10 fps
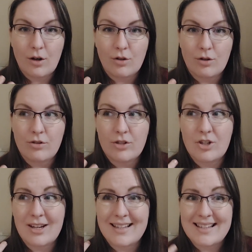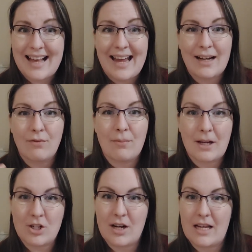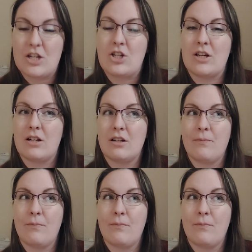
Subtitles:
across the sheer scale of imagination